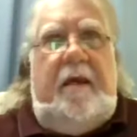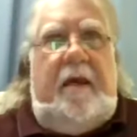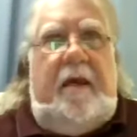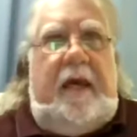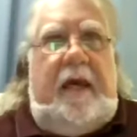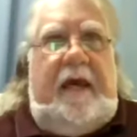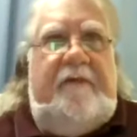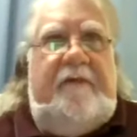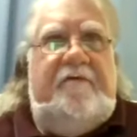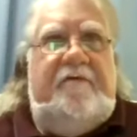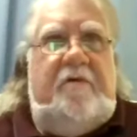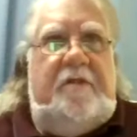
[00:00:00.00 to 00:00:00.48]

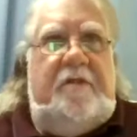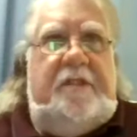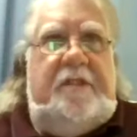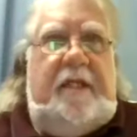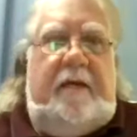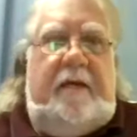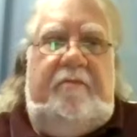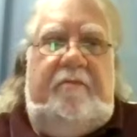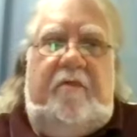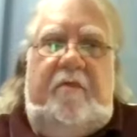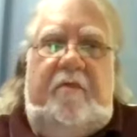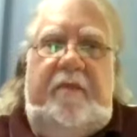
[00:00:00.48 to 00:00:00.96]
After
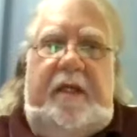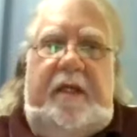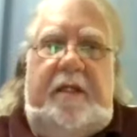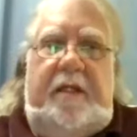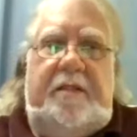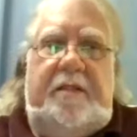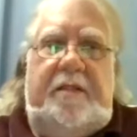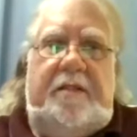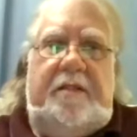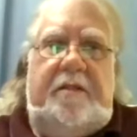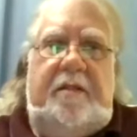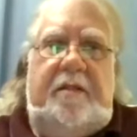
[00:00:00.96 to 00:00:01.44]
several
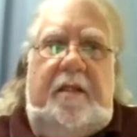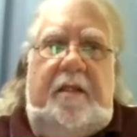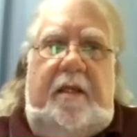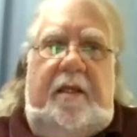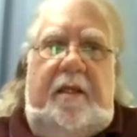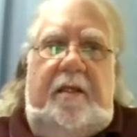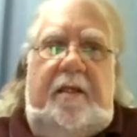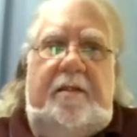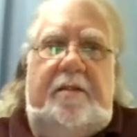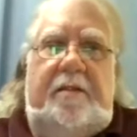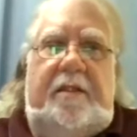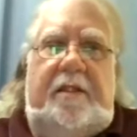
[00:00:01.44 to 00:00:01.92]
minutes,
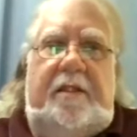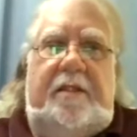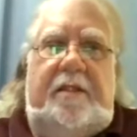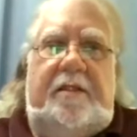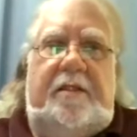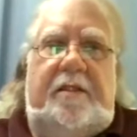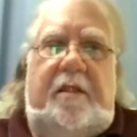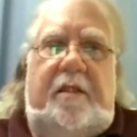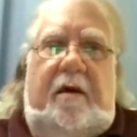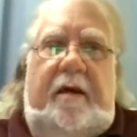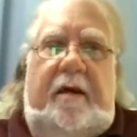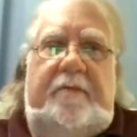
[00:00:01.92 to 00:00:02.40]

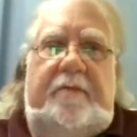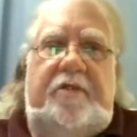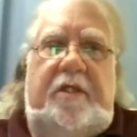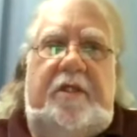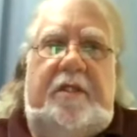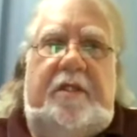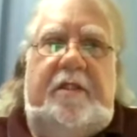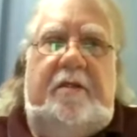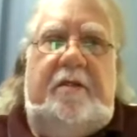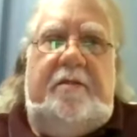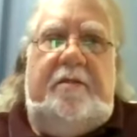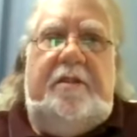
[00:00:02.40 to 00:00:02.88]
this
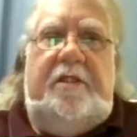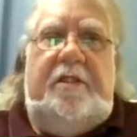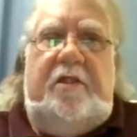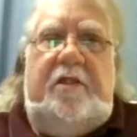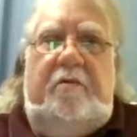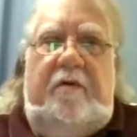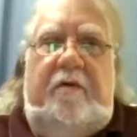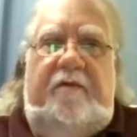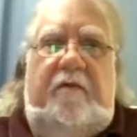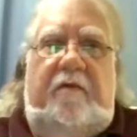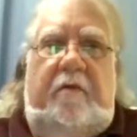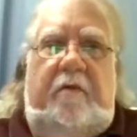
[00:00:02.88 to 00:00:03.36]
object tilted
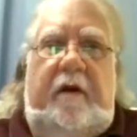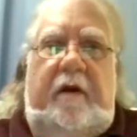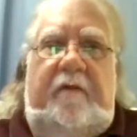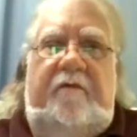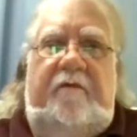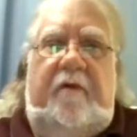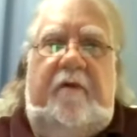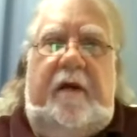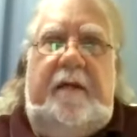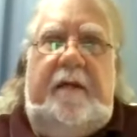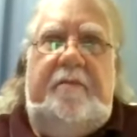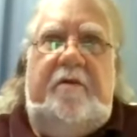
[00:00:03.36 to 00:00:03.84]
to a
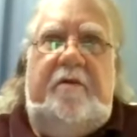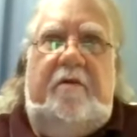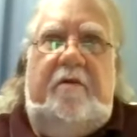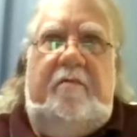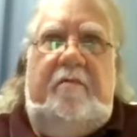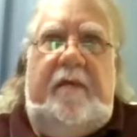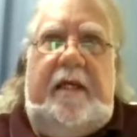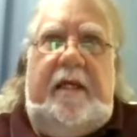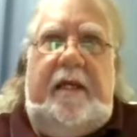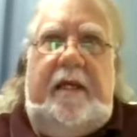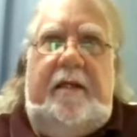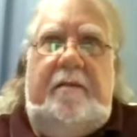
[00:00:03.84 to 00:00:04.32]

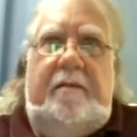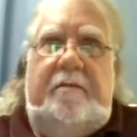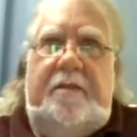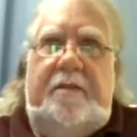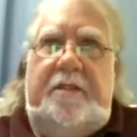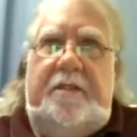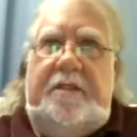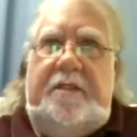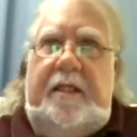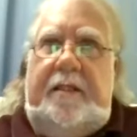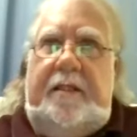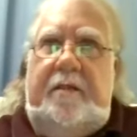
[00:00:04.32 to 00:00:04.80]
45-degree angle,
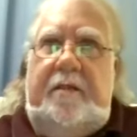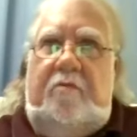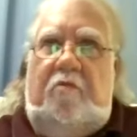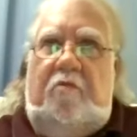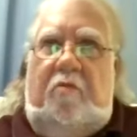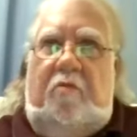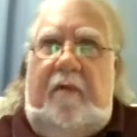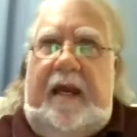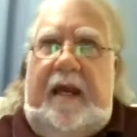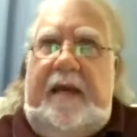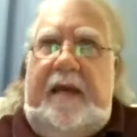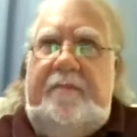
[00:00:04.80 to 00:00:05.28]
descended
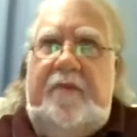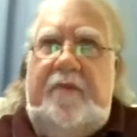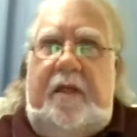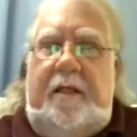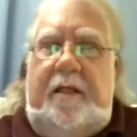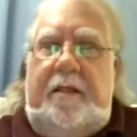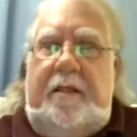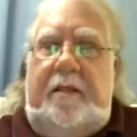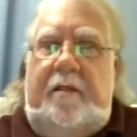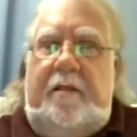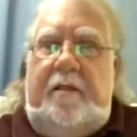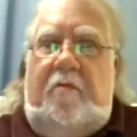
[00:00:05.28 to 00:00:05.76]
rapidly
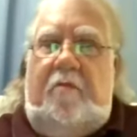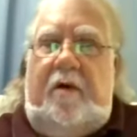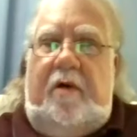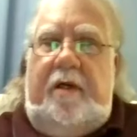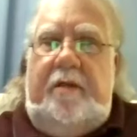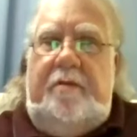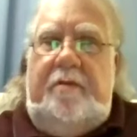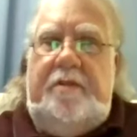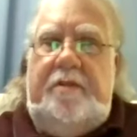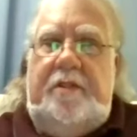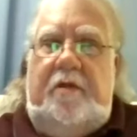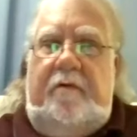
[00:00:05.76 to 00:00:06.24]
to the water
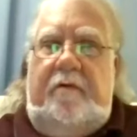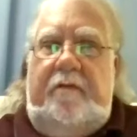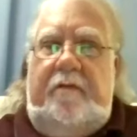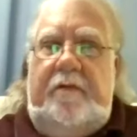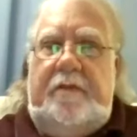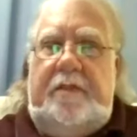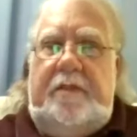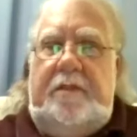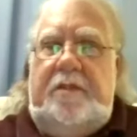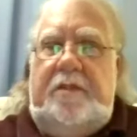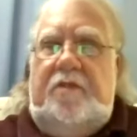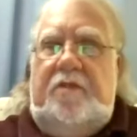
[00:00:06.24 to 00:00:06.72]
surface
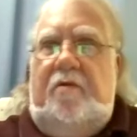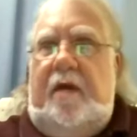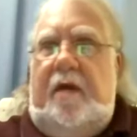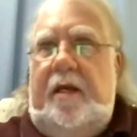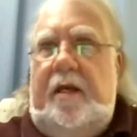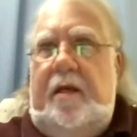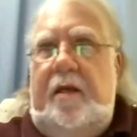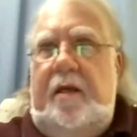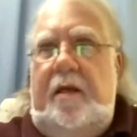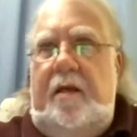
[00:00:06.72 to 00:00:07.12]
and struck,